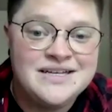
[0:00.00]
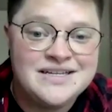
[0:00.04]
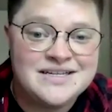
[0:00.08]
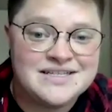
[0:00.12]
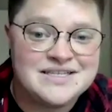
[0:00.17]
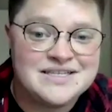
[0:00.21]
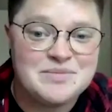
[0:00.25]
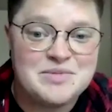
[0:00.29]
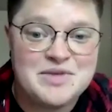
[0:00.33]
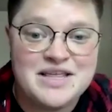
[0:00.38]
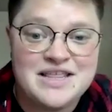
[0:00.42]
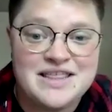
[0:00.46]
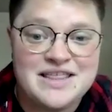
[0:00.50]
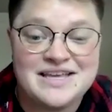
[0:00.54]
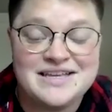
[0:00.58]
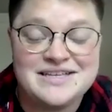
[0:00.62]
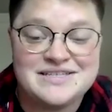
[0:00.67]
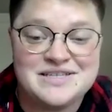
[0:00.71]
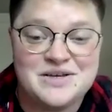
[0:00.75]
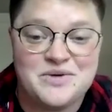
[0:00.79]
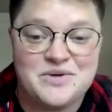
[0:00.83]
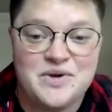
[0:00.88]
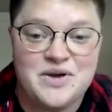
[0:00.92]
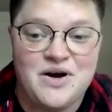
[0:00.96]
Some of the things
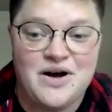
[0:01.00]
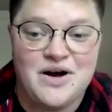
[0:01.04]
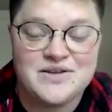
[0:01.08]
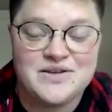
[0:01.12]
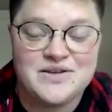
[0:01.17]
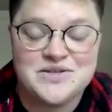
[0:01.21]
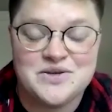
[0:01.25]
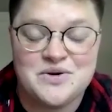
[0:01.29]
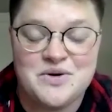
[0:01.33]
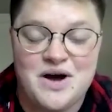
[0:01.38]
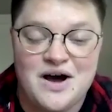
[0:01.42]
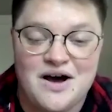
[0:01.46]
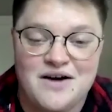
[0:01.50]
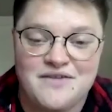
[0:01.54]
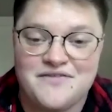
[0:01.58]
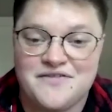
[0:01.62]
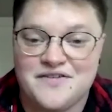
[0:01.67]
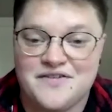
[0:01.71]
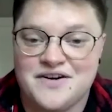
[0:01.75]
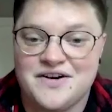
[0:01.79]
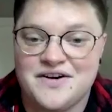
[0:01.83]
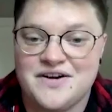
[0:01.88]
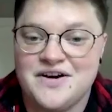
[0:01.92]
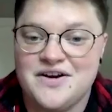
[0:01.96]
that we also
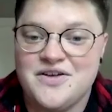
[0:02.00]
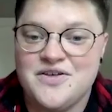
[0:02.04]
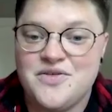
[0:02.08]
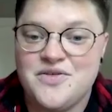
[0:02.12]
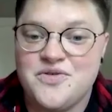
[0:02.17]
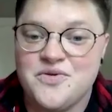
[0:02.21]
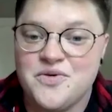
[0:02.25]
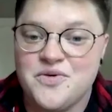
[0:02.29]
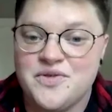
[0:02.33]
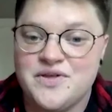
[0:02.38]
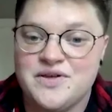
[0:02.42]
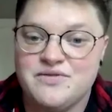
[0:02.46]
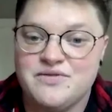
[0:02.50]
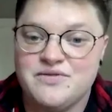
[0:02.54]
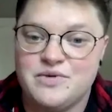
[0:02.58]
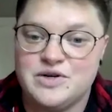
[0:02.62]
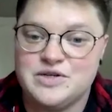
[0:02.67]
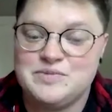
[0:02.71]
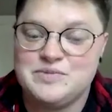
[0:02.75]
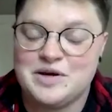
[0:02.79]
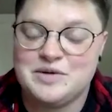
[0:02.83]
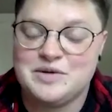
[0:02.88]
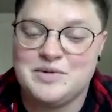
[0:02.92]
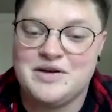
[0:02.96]
offer through the
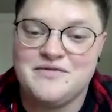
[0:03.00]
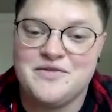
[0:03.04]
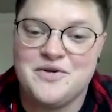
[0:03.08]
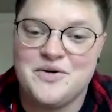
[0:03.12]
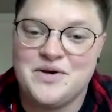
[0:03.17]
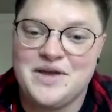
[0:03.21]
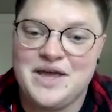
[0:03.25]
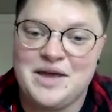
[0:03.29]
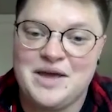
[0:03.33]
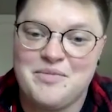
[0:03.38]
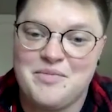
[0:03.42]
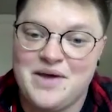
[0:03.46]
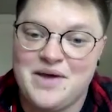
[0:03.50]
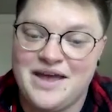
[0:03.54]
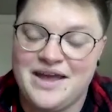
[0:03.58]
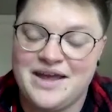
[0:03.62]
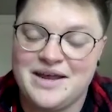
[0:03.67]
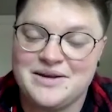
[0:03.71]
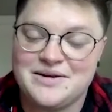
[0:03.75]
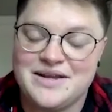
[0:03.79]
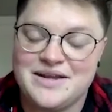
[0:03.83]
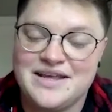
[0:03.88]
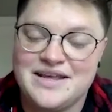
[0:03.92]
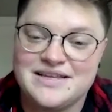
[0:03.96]
Respect My Vote
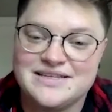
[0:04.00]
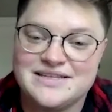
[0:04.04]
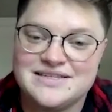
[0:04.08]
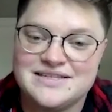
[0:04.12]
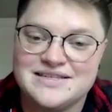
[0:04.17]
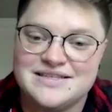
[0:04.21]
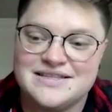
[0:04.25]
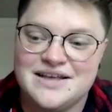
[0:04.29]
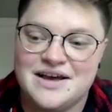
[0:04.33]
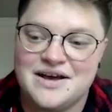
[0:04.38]
campaign is